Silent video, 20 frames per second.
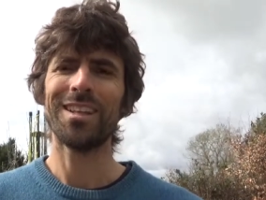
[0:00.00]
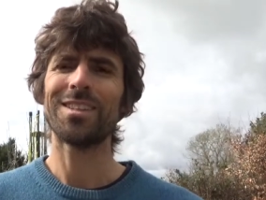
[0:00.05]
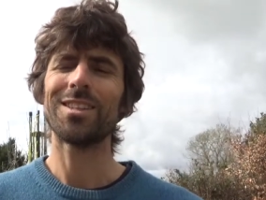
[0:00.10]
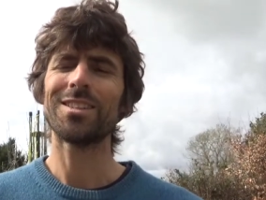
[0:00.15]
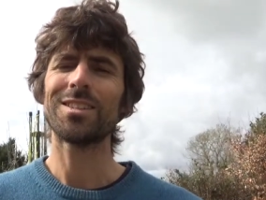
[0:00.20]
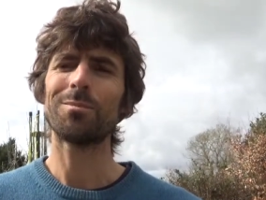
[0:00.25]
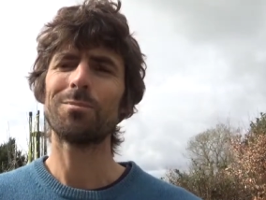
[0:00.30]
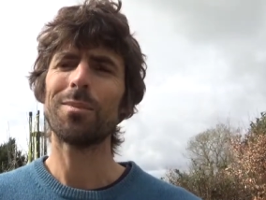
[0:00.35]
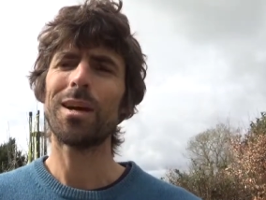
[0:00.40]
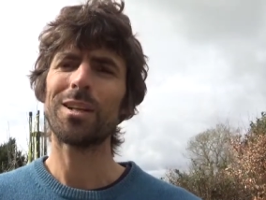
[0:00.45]

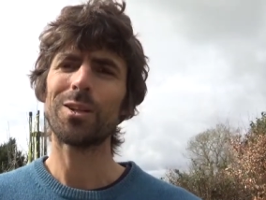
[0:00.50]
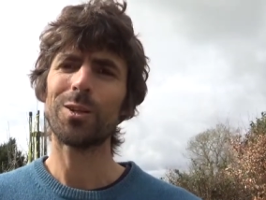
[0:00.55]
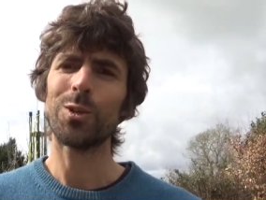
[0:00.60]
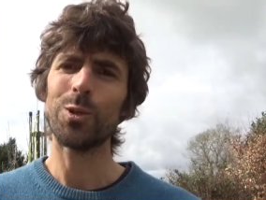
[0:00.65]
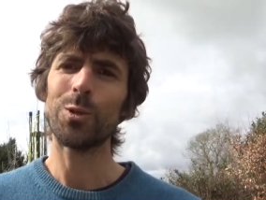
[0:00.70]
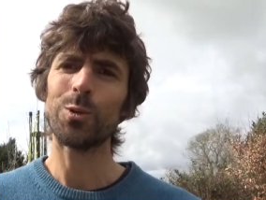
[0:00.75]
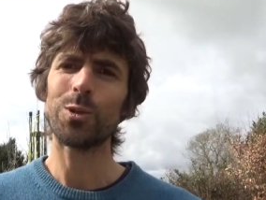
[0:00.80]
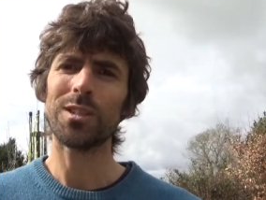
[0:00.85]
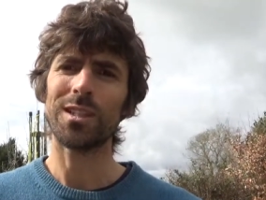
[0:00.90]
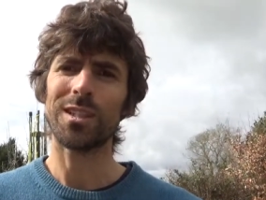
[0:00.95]
Doesn't matter
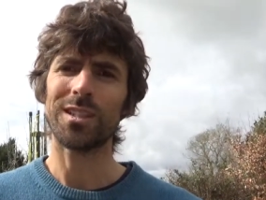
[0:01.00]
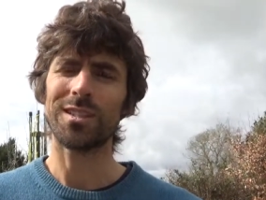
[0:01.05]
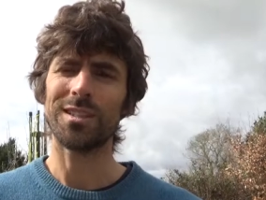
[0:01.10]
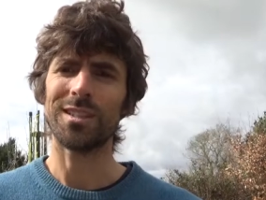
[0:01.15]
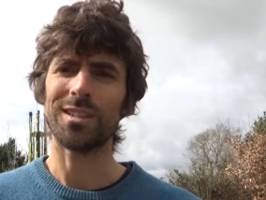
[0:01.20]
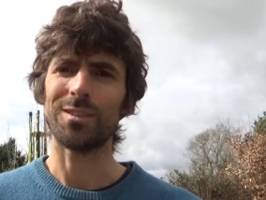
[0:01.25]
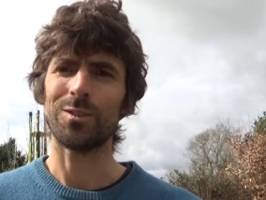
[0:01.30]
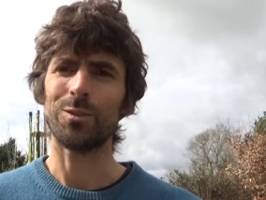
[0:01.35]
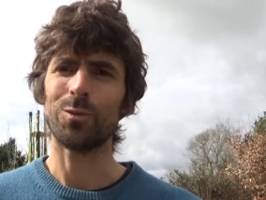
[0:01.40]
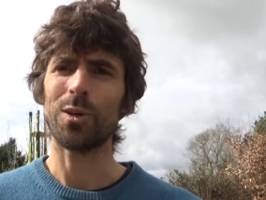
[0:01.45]
who's
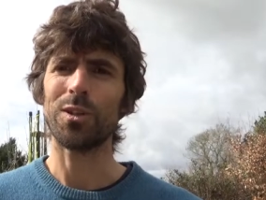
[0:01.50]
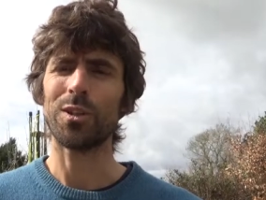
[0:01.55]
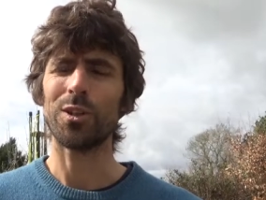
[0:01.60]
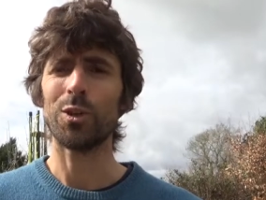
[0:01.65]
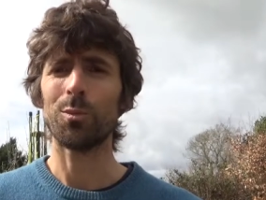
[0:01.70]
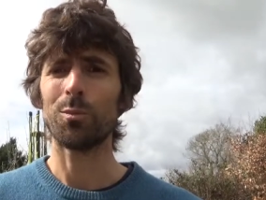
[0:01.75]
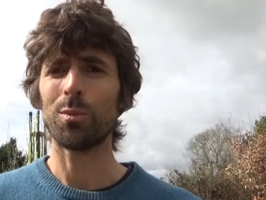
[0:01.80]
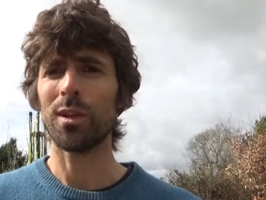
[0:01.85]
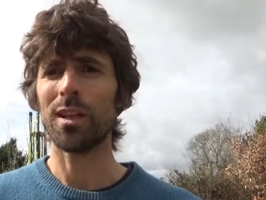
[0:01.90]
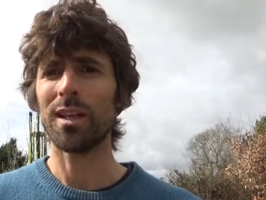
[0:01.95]
listening, whether
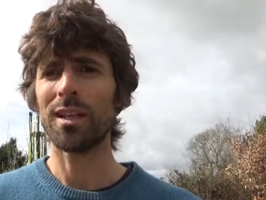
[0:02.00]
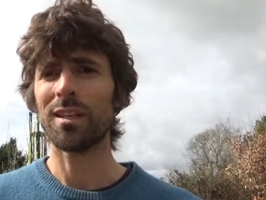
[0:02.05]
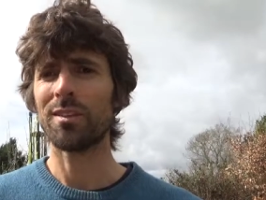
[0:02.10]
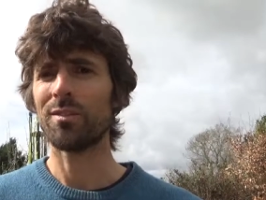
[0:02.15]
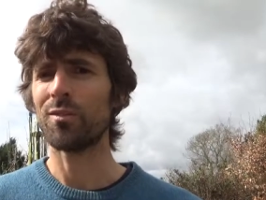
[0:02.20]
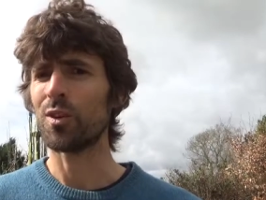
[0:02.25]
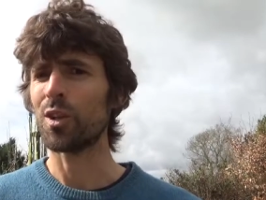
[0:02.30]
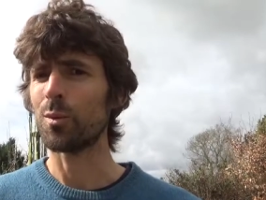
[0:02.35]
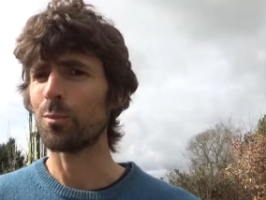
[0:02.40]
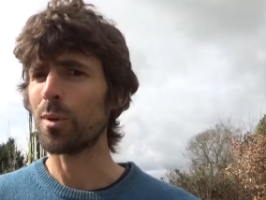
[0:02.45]
you're playing
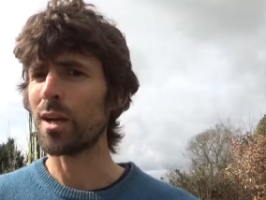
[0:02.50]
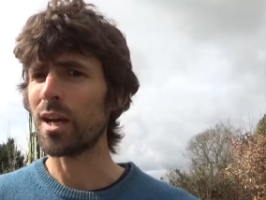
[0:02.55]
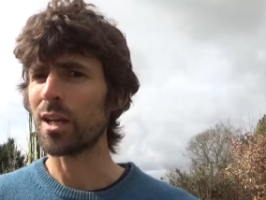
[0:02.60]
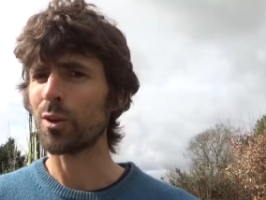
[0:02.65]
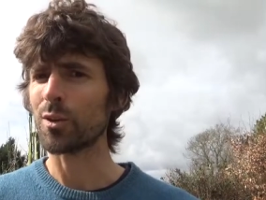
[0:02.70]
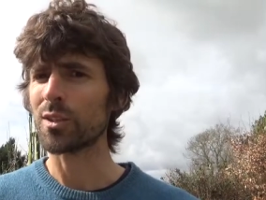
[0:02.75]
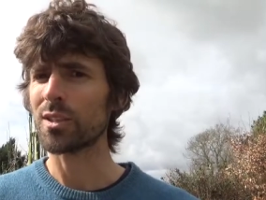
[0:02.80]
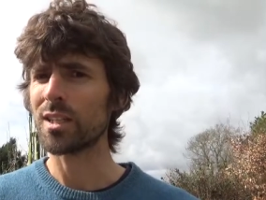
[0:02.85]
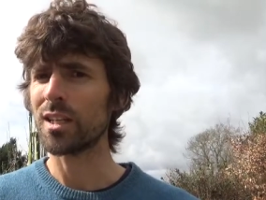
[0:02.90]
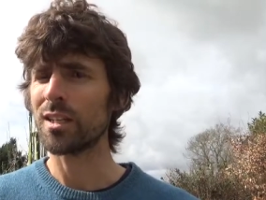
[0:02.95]
for, by
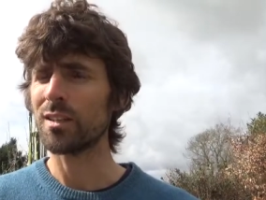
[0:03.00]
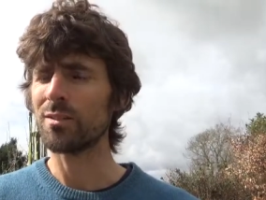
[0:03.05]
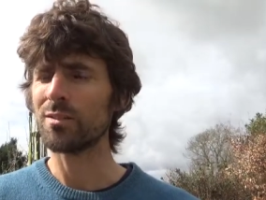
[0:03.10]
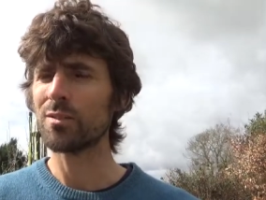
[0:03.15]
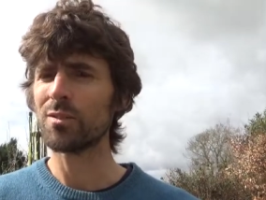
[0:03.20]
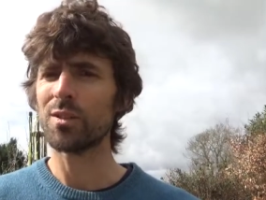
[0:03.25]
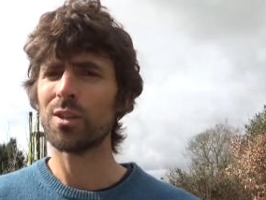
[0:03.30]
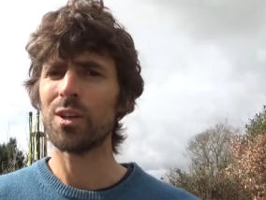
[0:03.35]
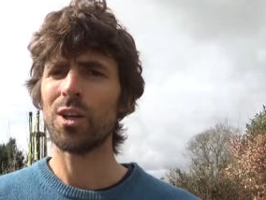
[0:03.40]
yourself,